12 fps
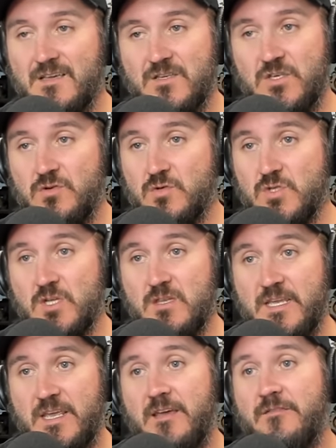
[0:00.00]

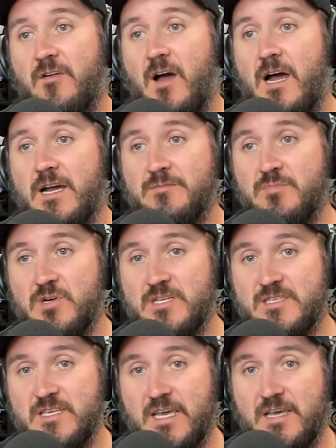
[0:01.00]
Usually if I put
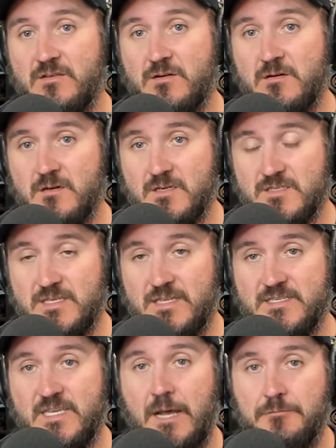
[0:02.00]
it together, because
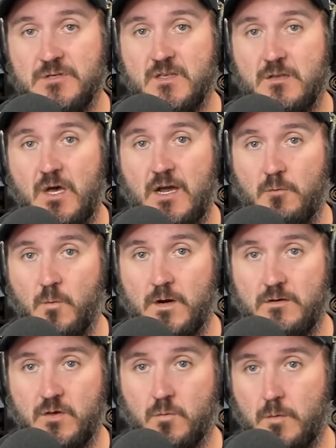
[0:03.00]
this happens a lot
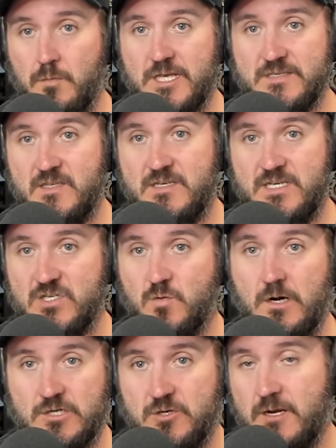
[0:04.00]
where they'll replace the
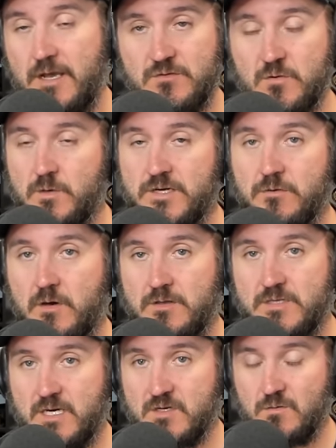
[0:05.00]
dishwasher and I have to redo all
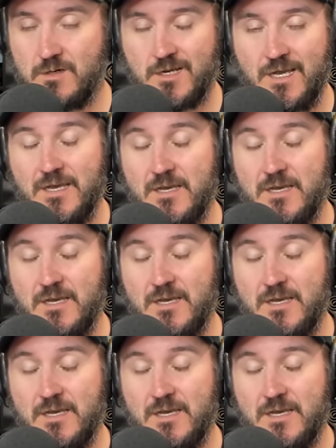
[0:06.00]
the ductwork,